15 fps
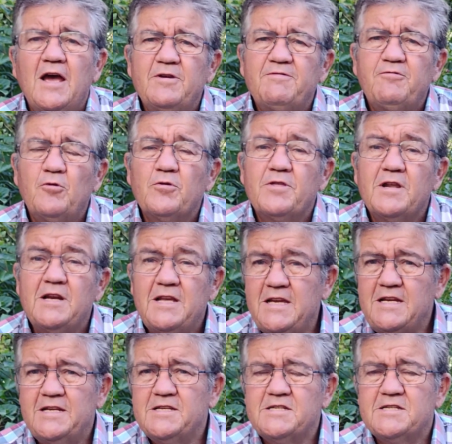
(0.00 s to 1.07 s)
before the
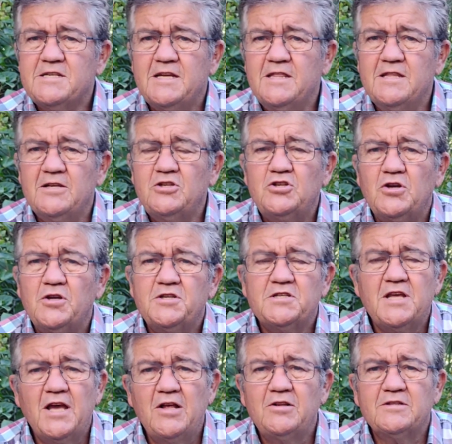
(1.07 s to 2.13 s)
leaders in the church,
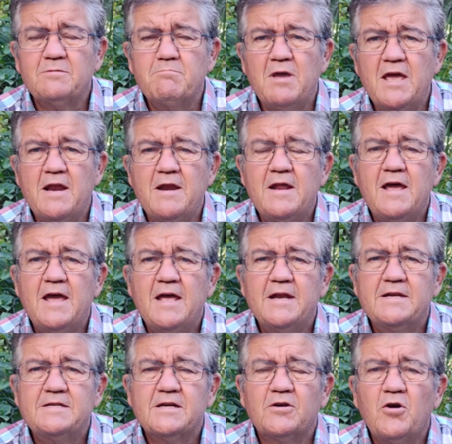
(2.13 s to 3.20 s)
the older men,
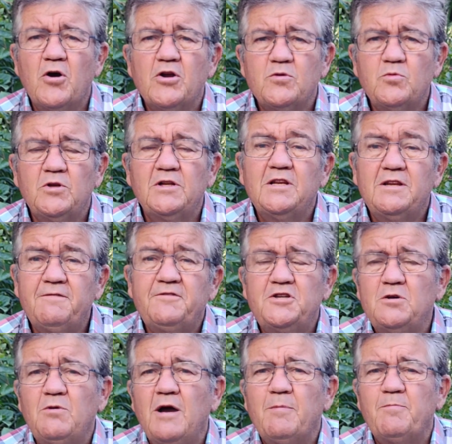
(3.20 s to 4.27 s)
and God will
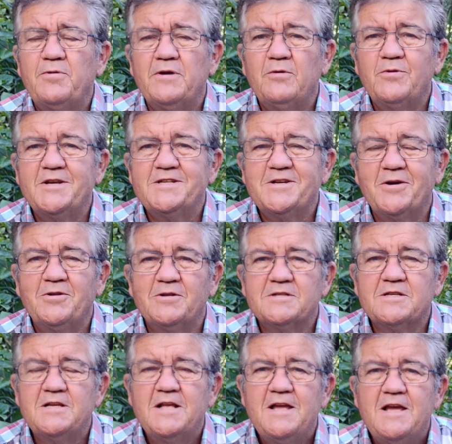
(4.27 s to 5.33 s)
lift you up, we're told.